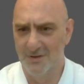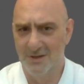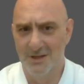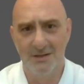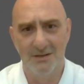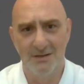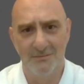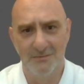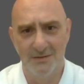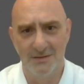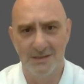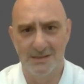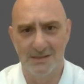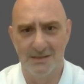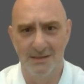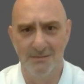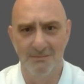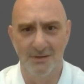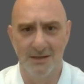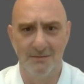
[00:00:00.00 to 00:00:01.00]
Funny enough, in
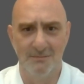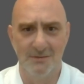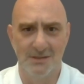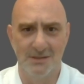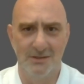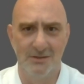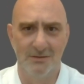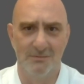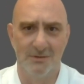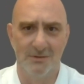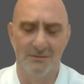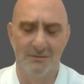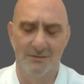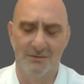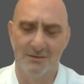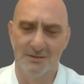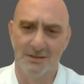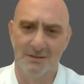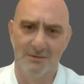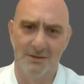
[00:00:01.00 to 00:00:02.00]
the same time as you, but
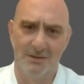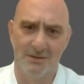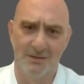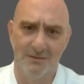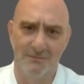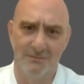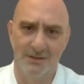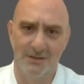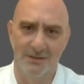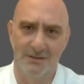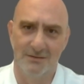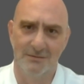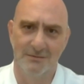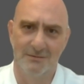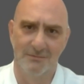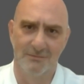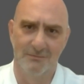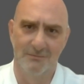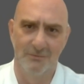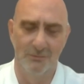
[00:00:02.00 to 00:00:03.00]
of course I'm younger than
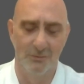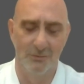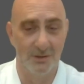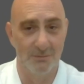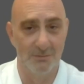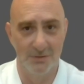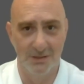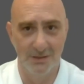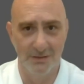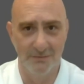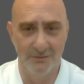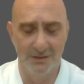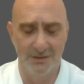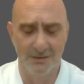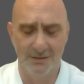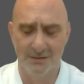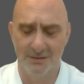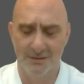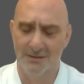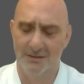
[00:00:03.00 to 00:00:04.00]
you. Wouldn't believe
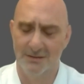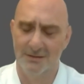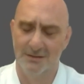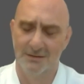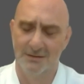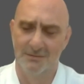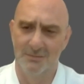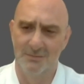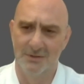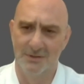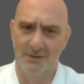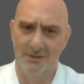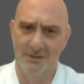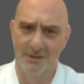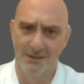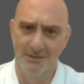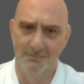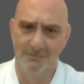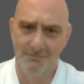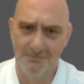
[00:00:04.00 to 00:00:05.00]
it, but I
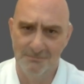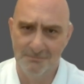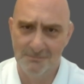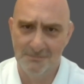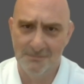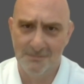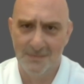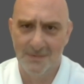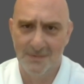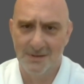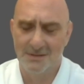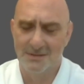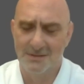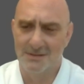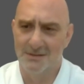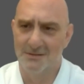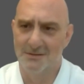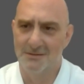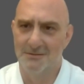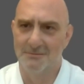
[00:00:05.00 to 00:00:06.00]
am.
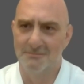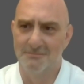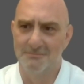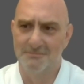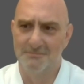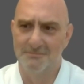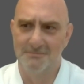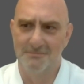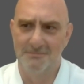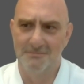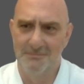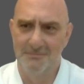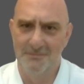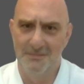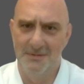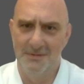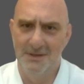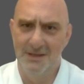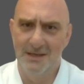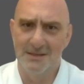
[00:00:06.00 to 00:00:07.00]
So...
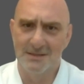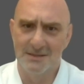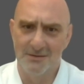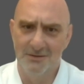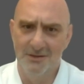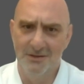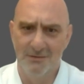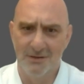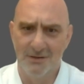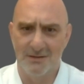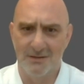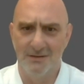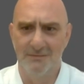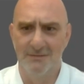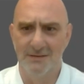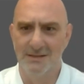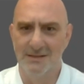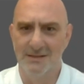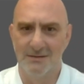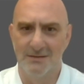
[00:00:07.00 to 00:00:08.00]
Yes, so you
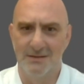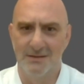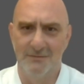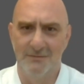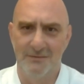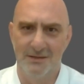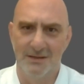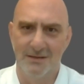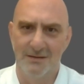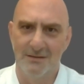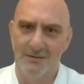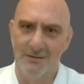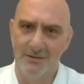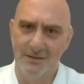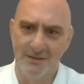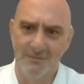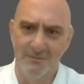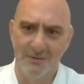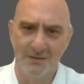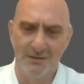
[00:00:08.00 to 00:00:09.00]
arrived in South Africa,
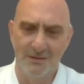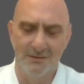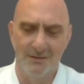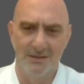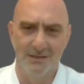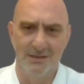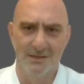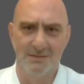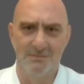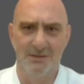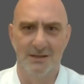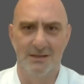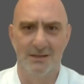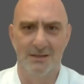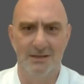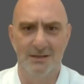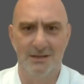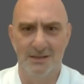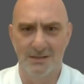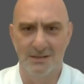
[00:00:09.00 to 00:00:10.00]
unable to really
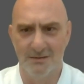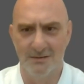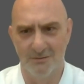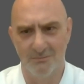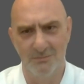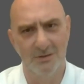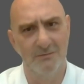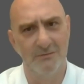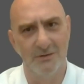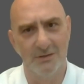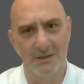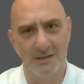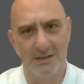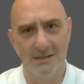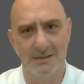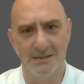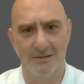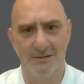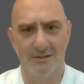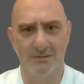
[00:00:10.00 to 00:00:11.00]
speak English. Now,
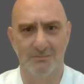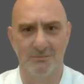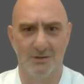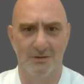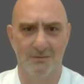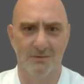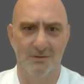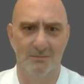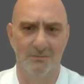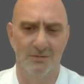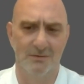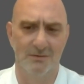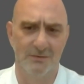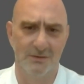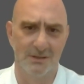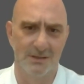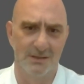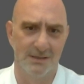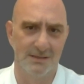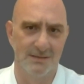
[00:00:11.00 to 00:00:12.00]
Bloemfontein's not a problem.
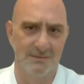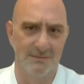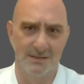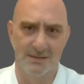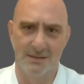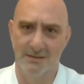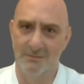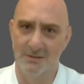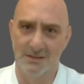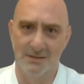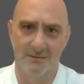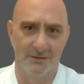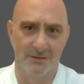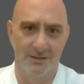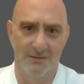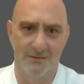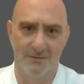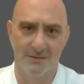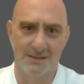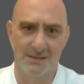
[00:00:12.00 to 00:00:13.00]
Bloemfontein's the same, it's
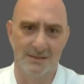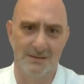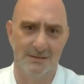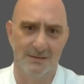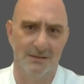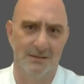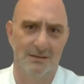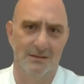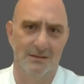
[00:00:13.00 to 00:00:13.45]
Afrikaans.